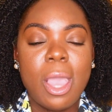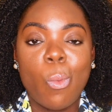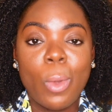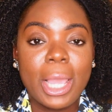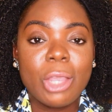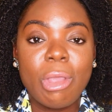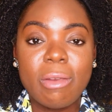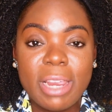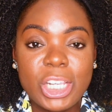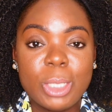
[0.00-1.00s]
When I
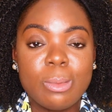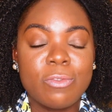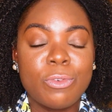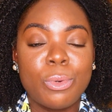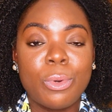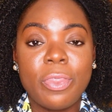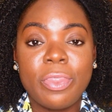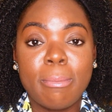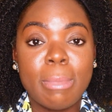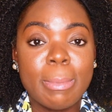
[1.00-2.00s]
create regimes for
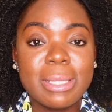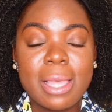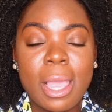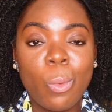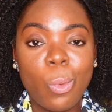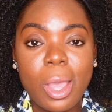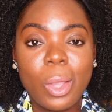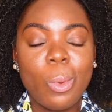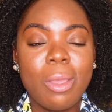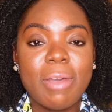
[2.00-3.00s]
the mamas that I
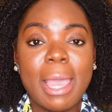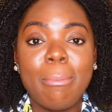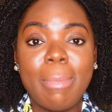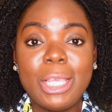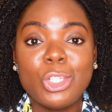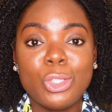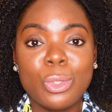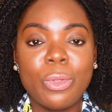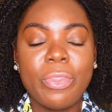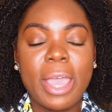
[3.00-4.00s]
work with, I make
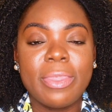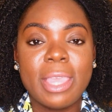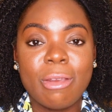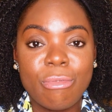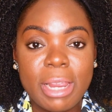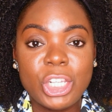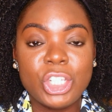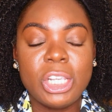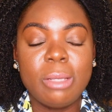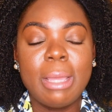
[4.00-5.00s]
sure that their
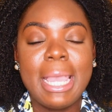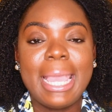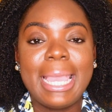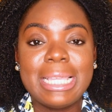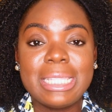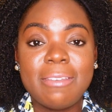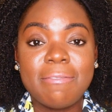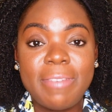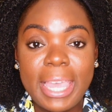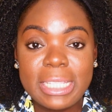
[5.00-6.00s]
regime is
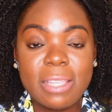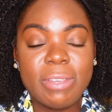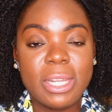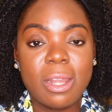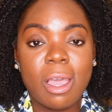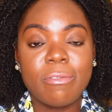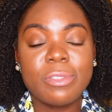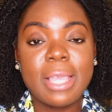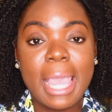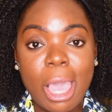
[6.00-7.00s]
effective enough
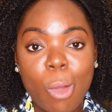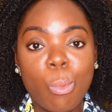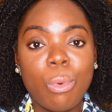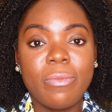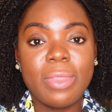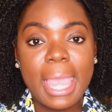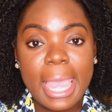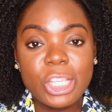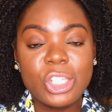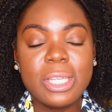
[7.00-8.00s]
to help with the
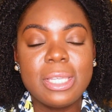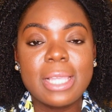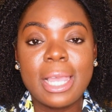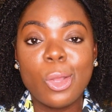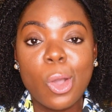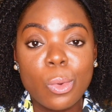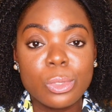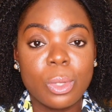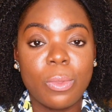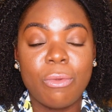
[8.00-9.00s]
edges and
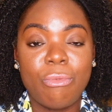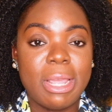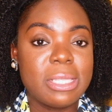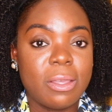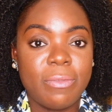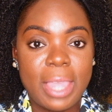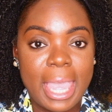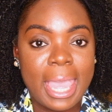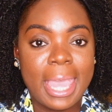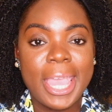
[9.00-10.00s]
also the rest of the
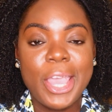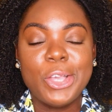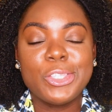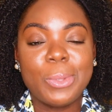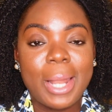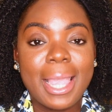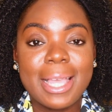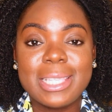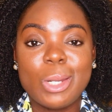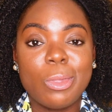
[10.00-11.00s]
hair. So like I
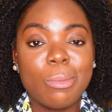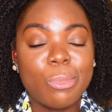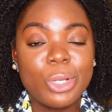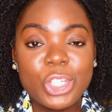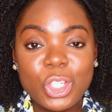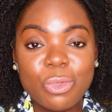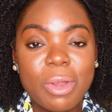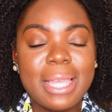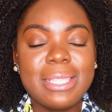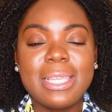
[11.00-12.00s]
said, with
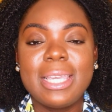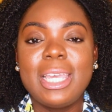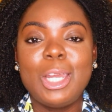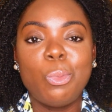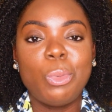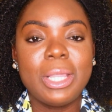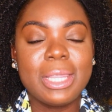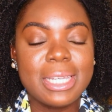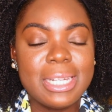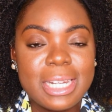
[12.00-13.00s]
moisturizing,
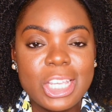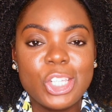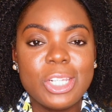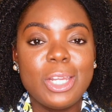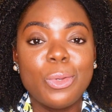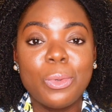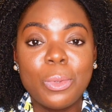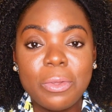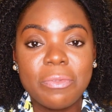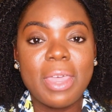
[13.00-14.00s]
with conditioning,
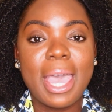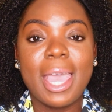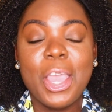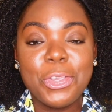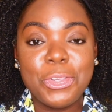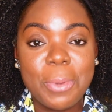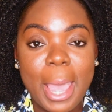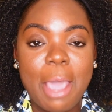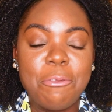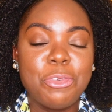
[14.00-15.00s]
all of that, you
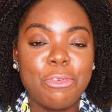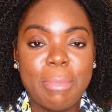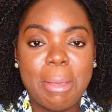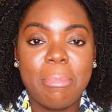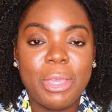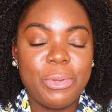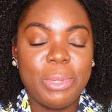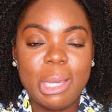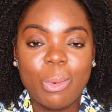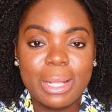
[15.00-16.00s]
have to remember your
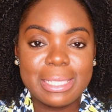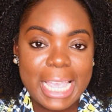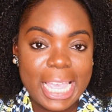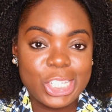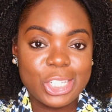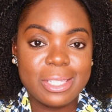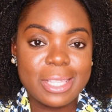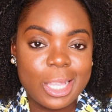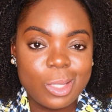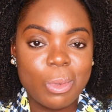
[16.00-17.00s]
little one's edges
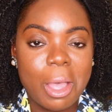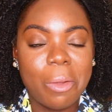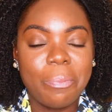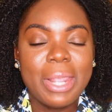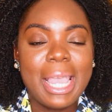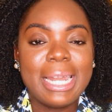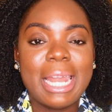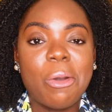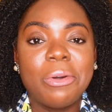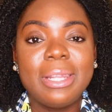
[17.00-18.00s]
as well.
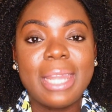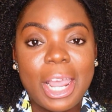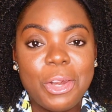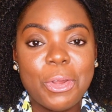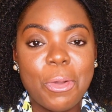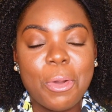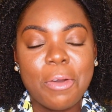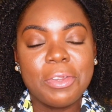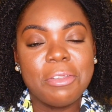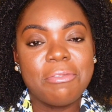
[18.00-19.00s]
Now on that note
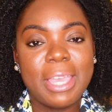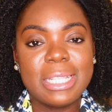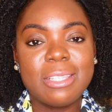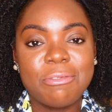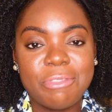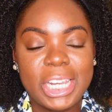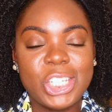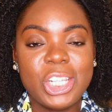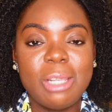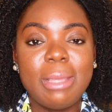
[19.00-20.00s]
of an effective
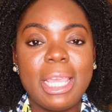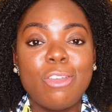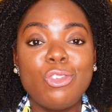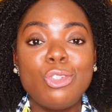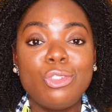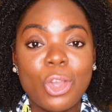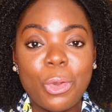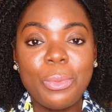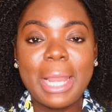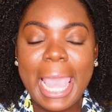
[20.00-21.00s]
regime, if you
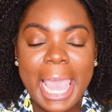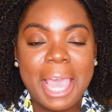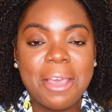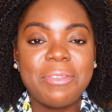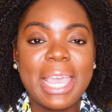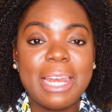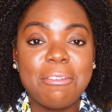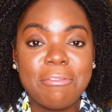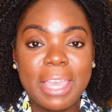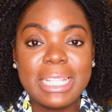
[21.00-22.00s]
don't have an
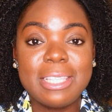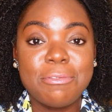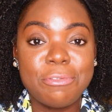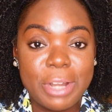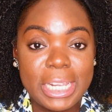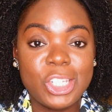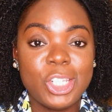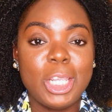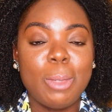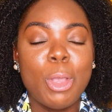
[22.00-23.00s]
effective
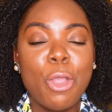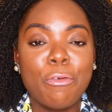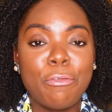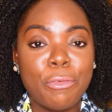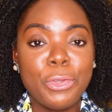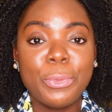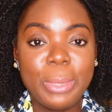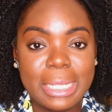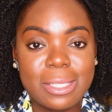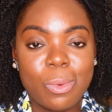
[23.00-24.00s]
regime for your
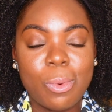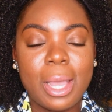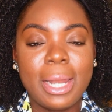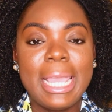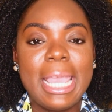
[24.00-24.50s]
little one,